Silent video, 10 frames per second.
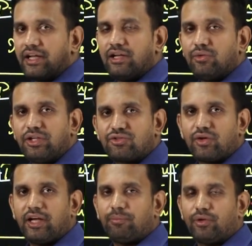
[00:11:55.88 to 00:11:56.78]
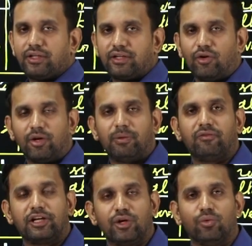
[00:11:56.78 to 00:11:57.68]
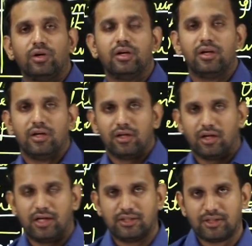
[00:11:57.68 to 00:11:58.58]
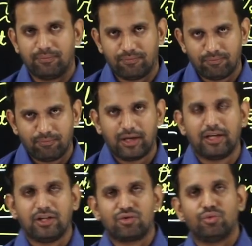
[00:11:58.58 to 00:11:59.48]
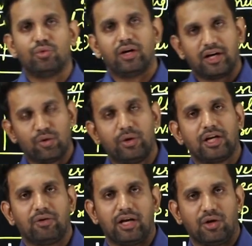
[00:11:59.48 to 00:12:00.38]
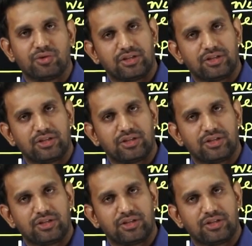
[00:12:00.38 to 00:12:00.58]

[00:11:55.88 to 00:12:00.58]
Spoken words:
the illu destroy aipothe government will give some money to renovate our house